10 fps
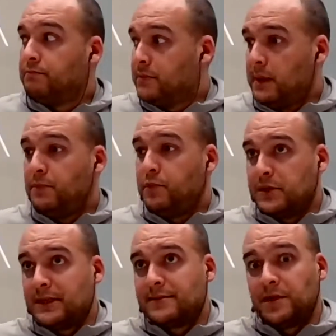
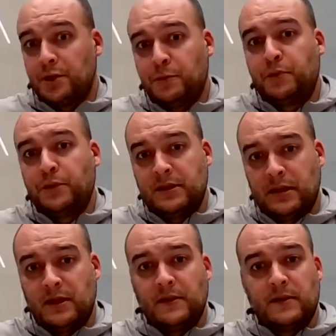they started to put
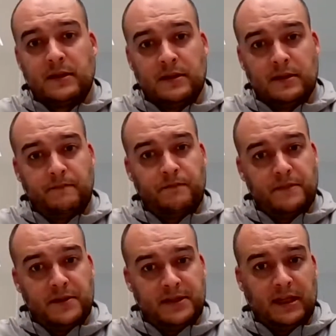here
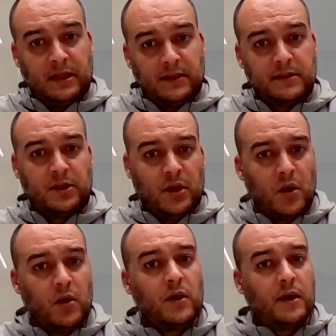signals,
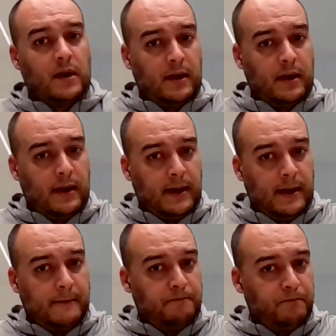
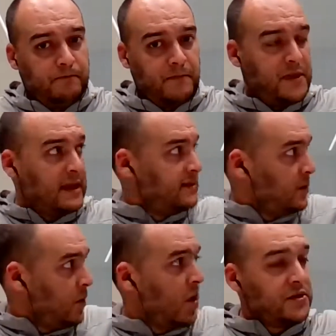things in the
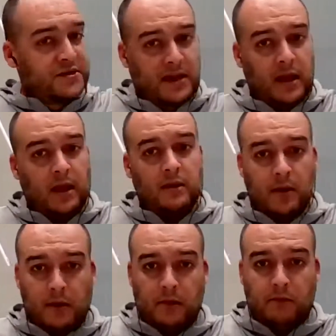wall saying
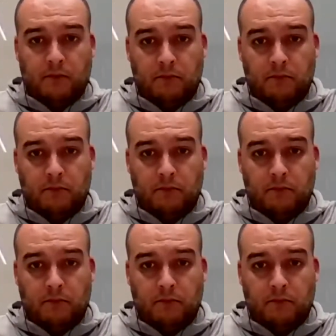the